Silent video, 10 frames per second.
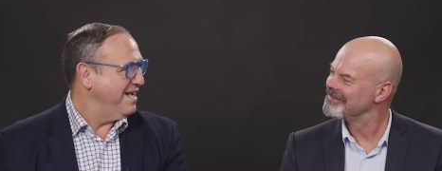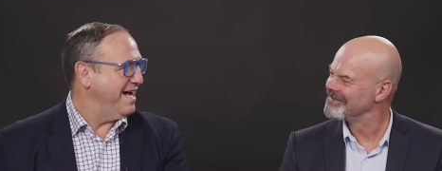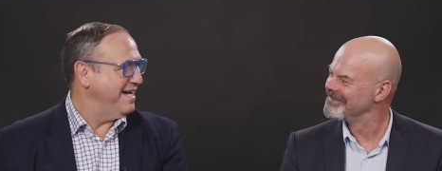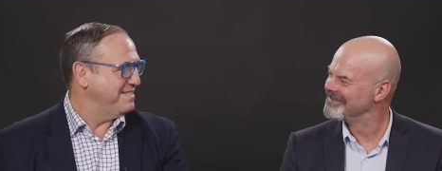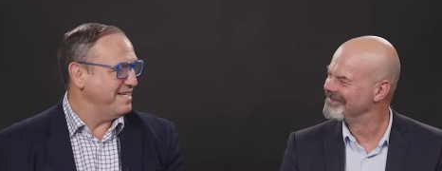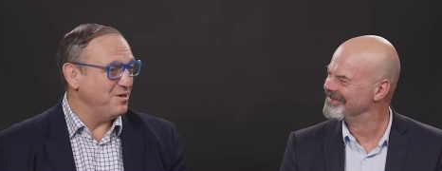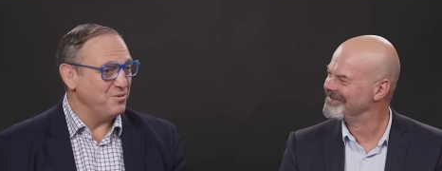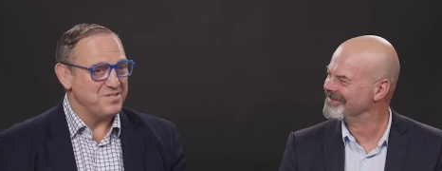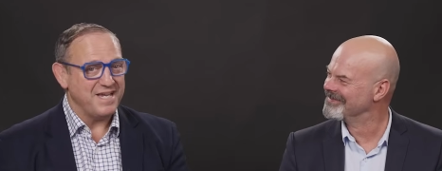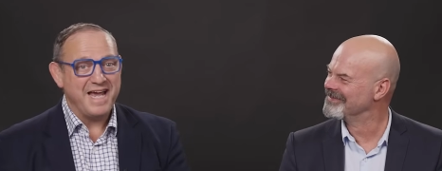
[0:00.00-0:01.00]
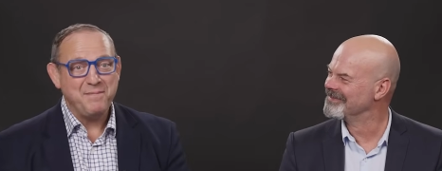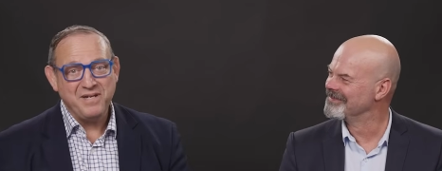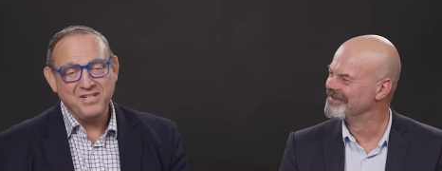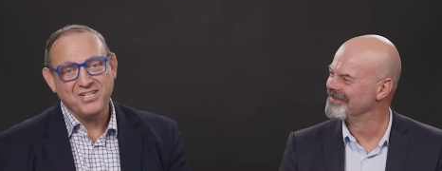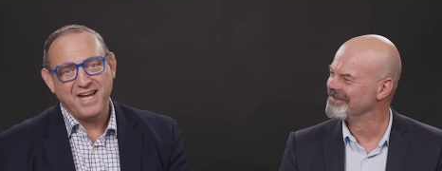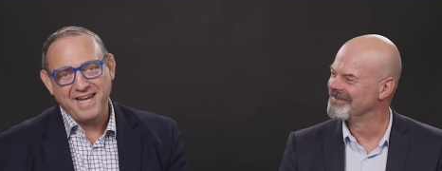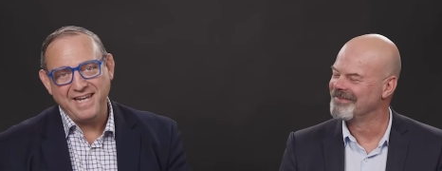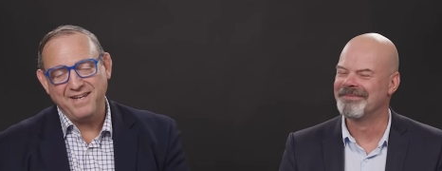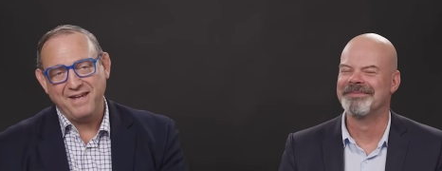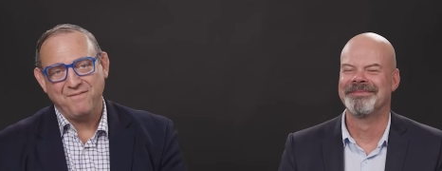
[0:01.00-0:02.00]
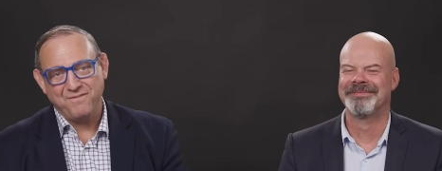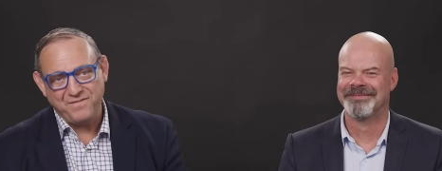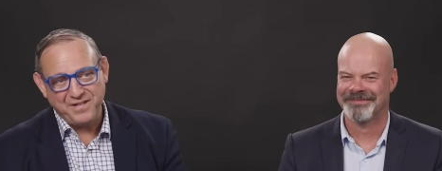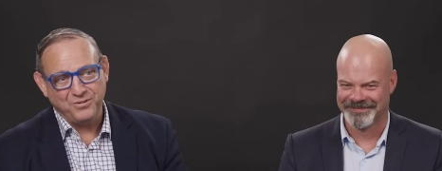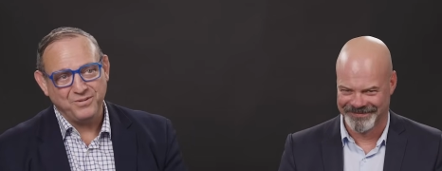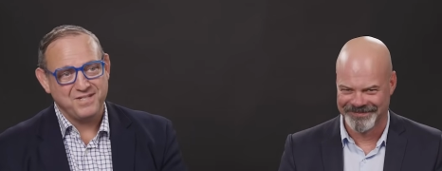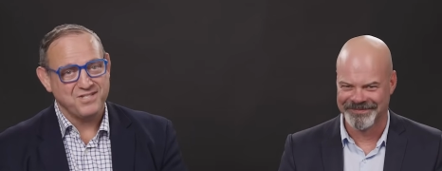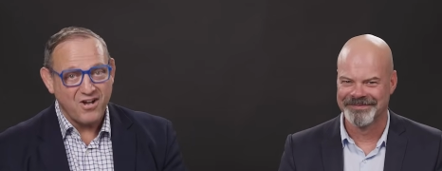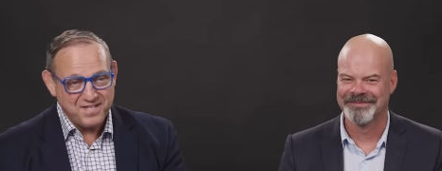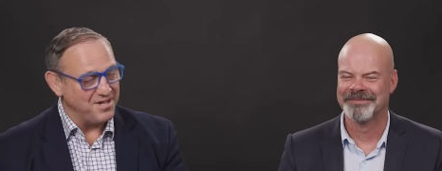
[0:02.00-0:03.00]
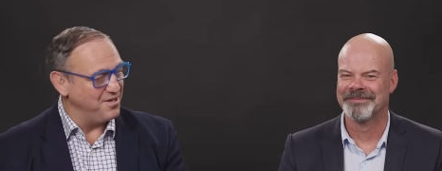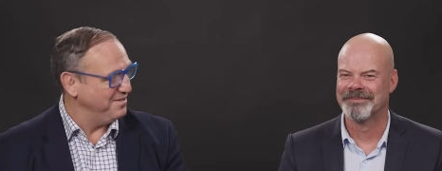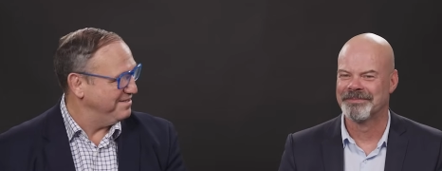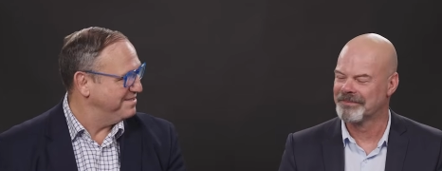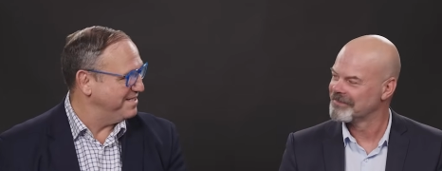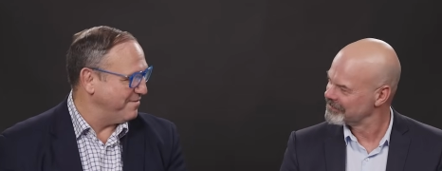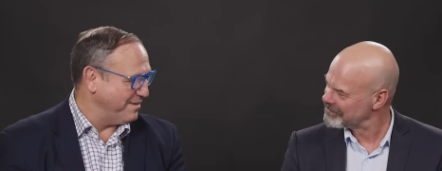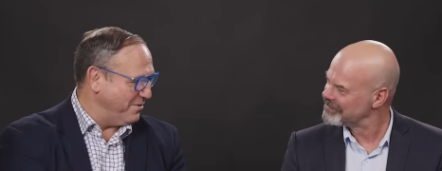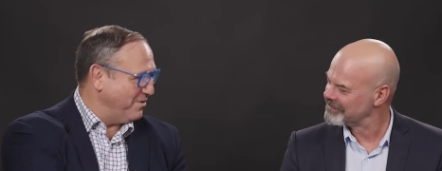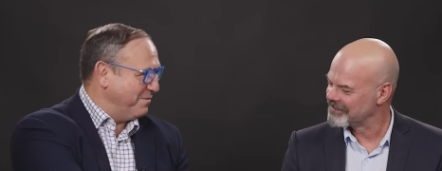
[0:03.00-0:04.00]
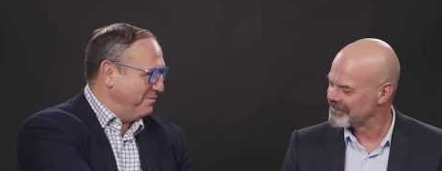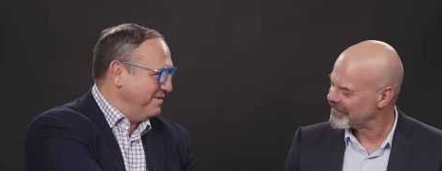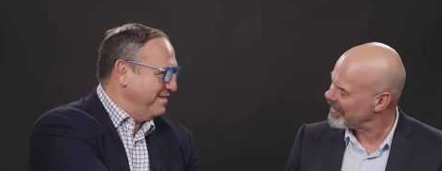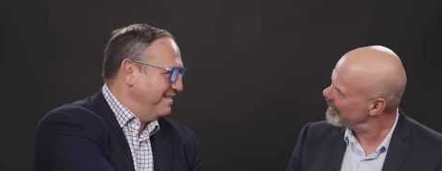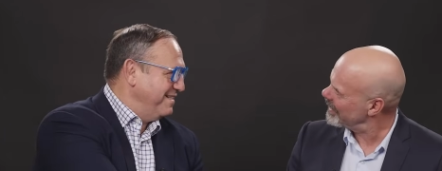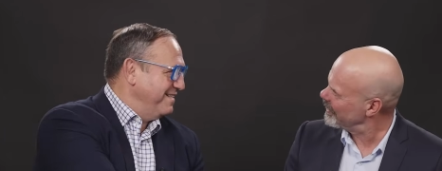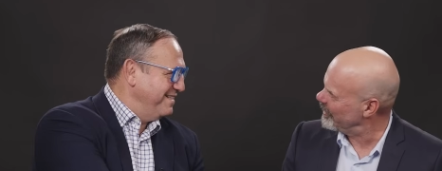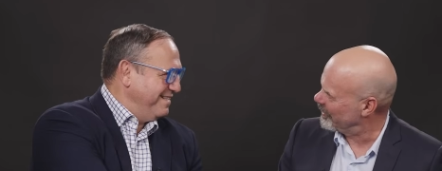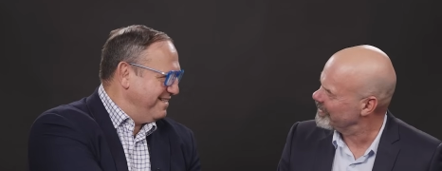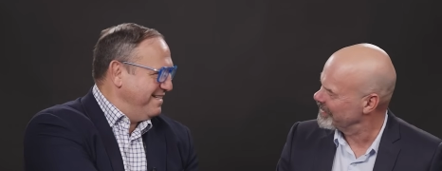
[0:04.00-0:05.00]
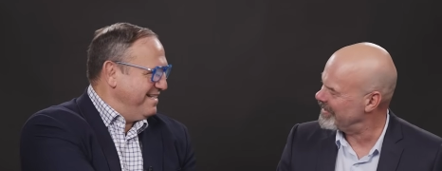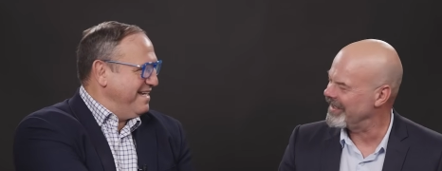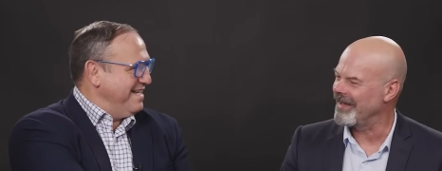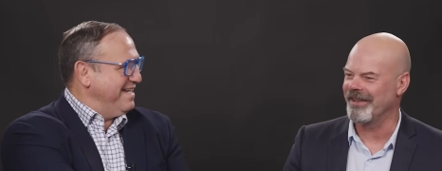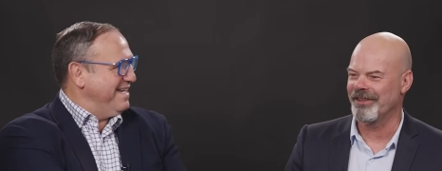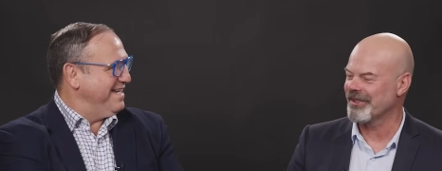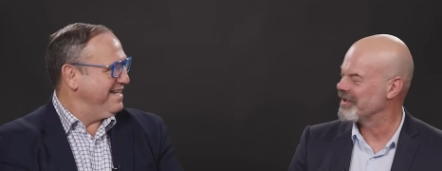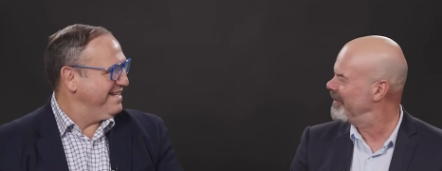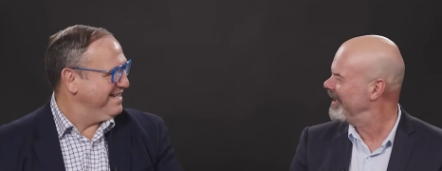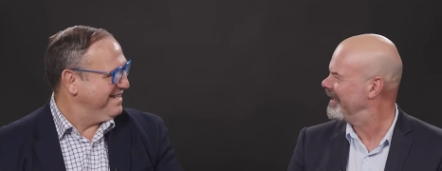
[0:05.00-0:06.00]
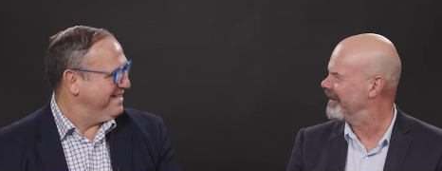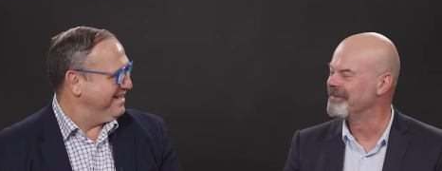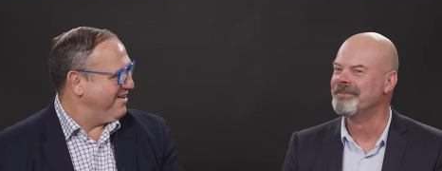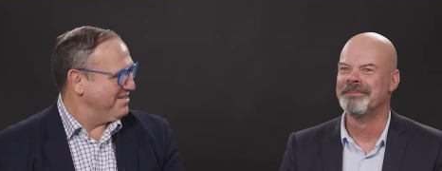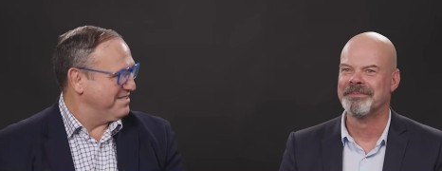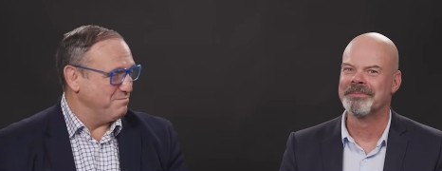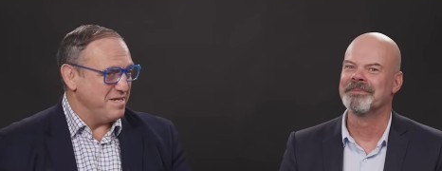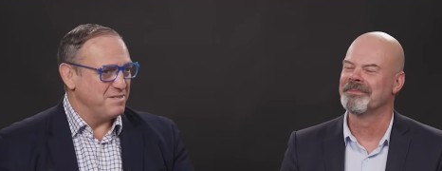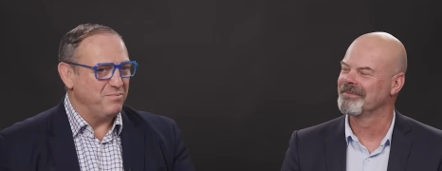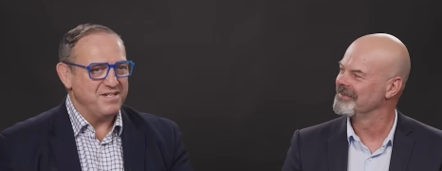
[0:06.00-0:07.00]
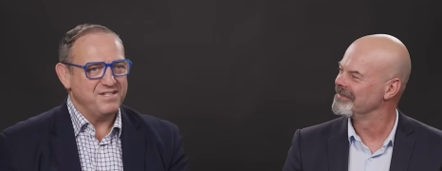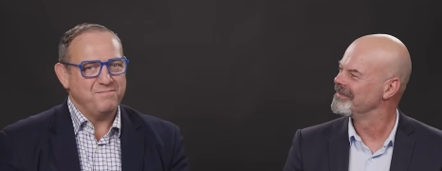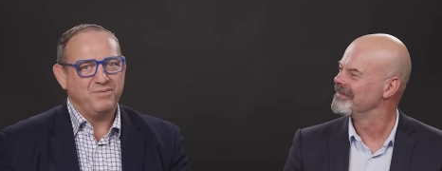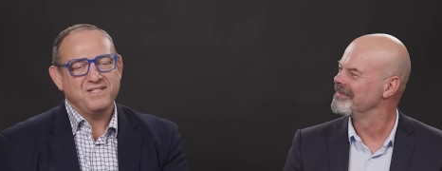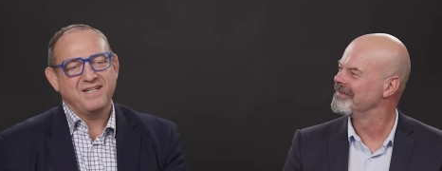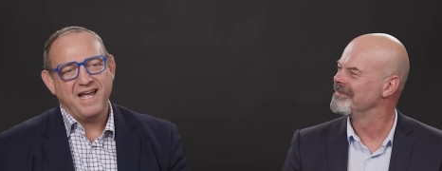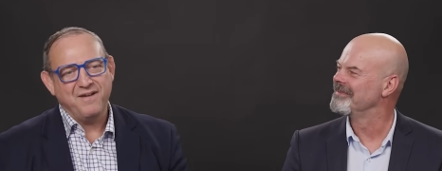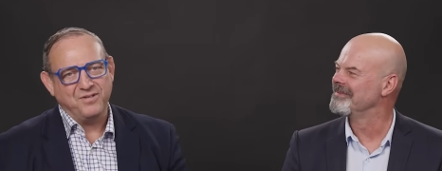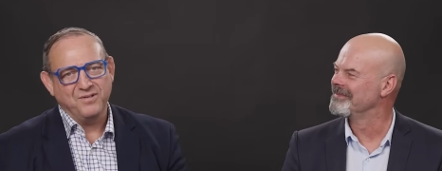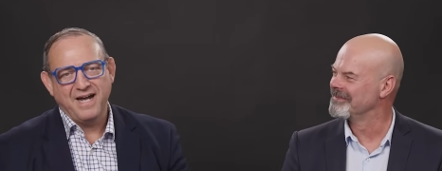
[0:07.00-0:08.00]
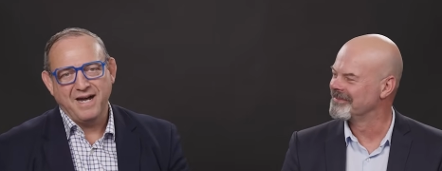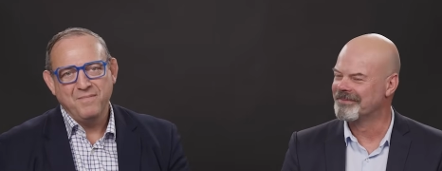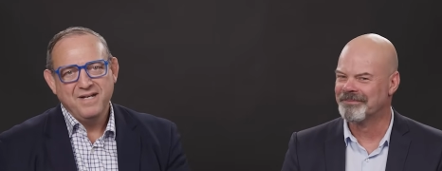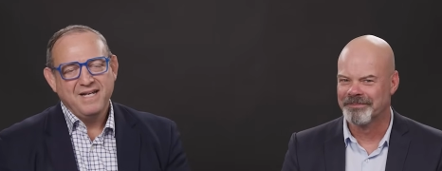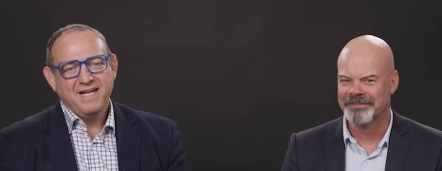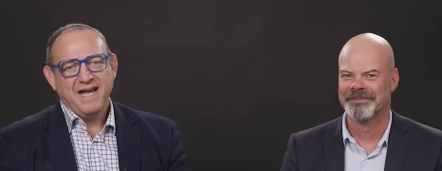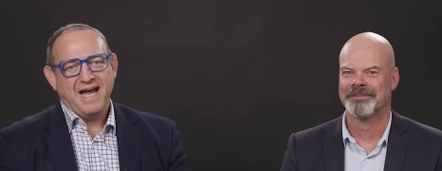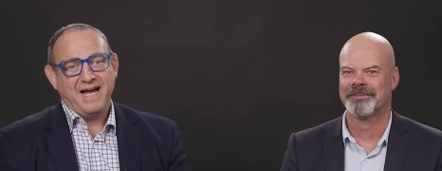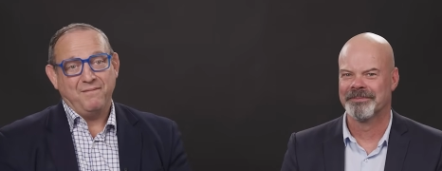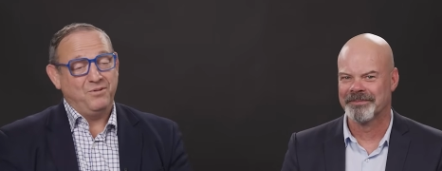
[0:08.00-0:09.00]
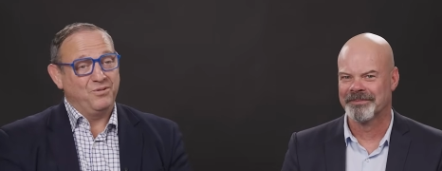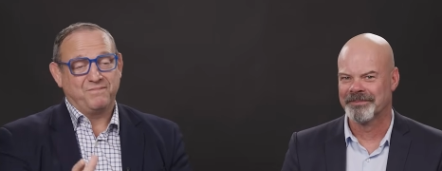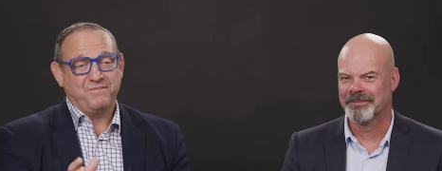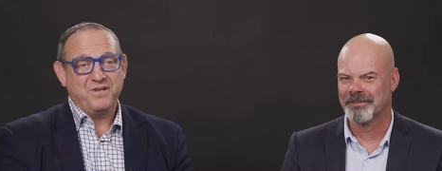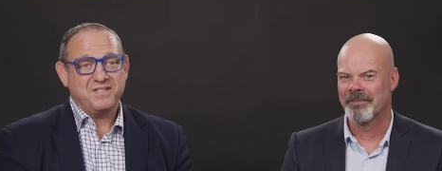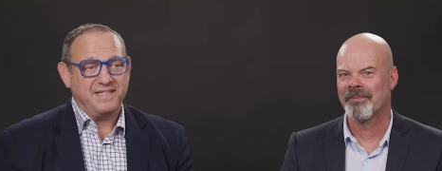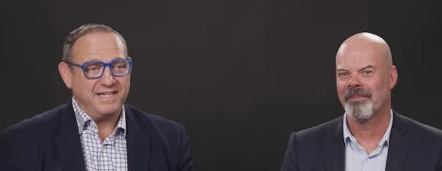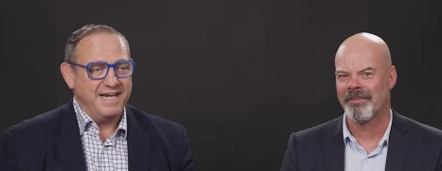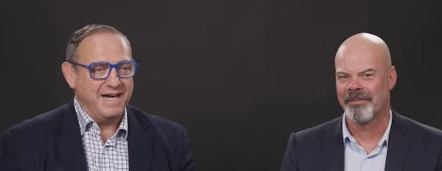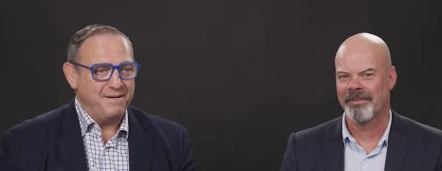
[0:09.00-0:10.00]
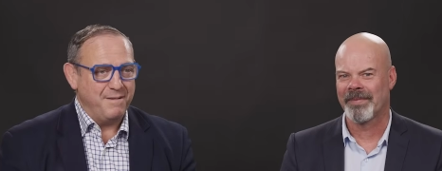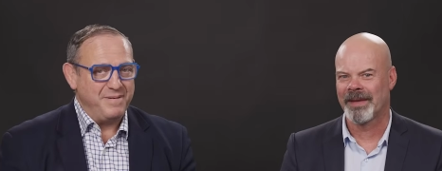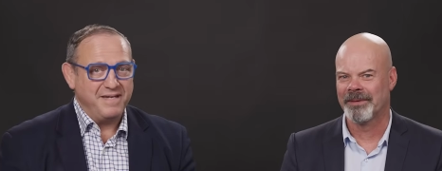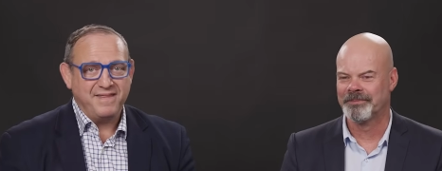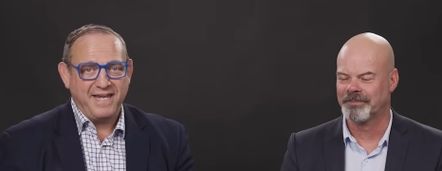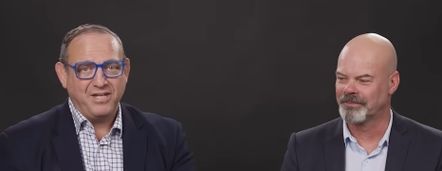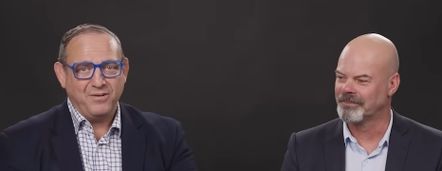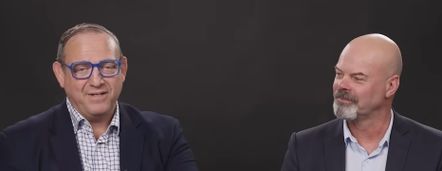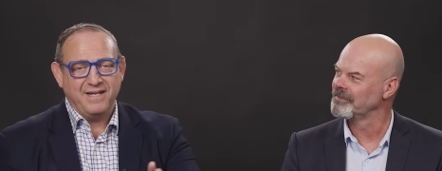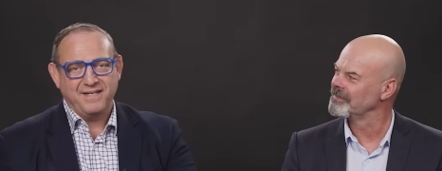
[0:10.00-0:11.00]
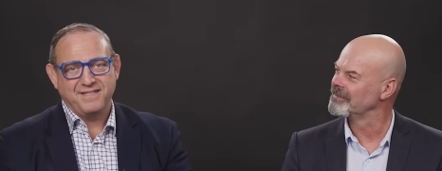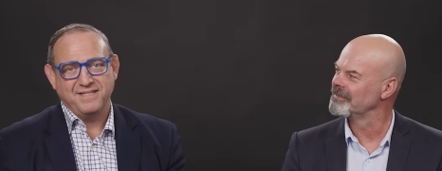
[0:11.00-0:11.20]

Speaker 1: uh, Dell's APJ Field CISO. Jerry, welcome. Thank you.
Speaker 2: Uh, nice to be here.
Speaker 1: Oh, it's a, it's a pleasure, pleasure to have you. Um, uh, look, firstly, uh, a big thank you uh,